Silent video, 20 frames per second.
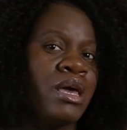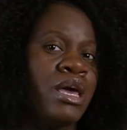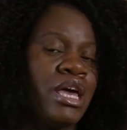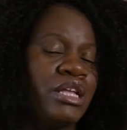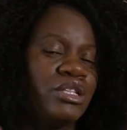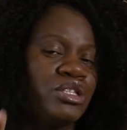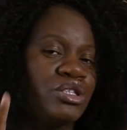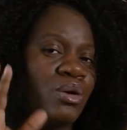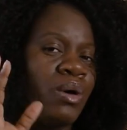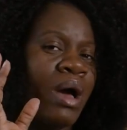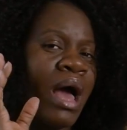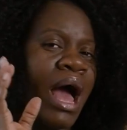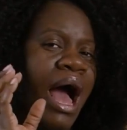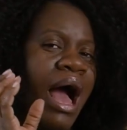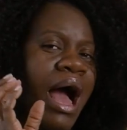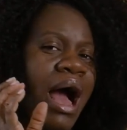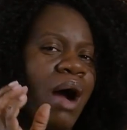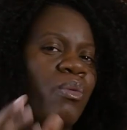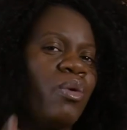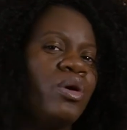And so
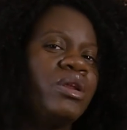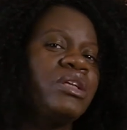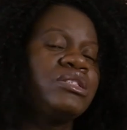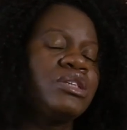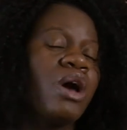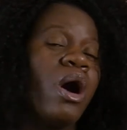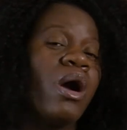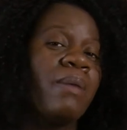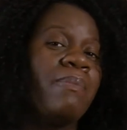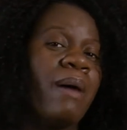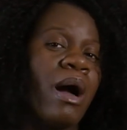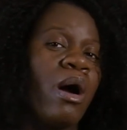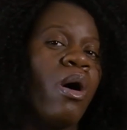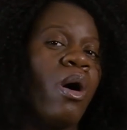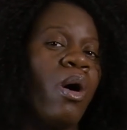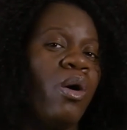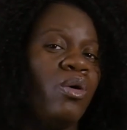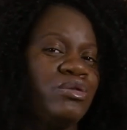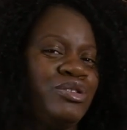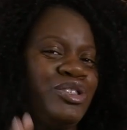I want to talk about
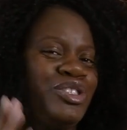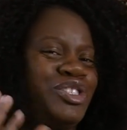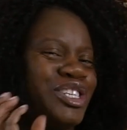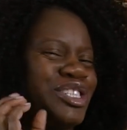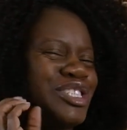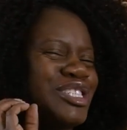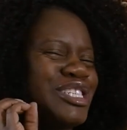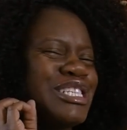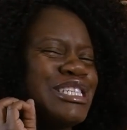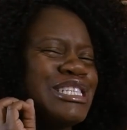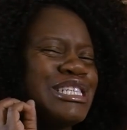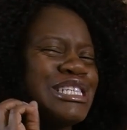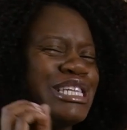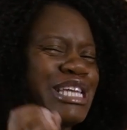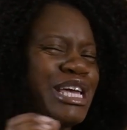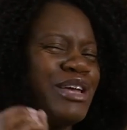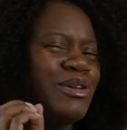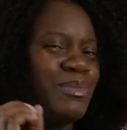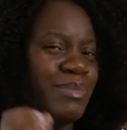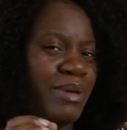holes just a
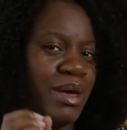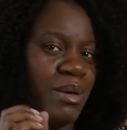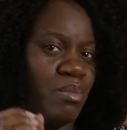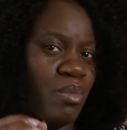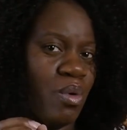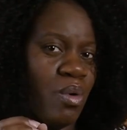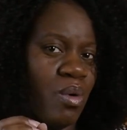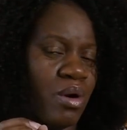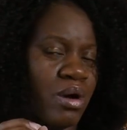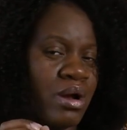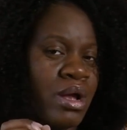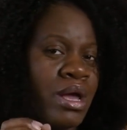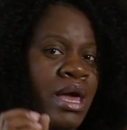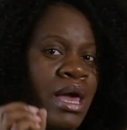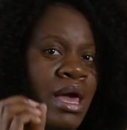little bit more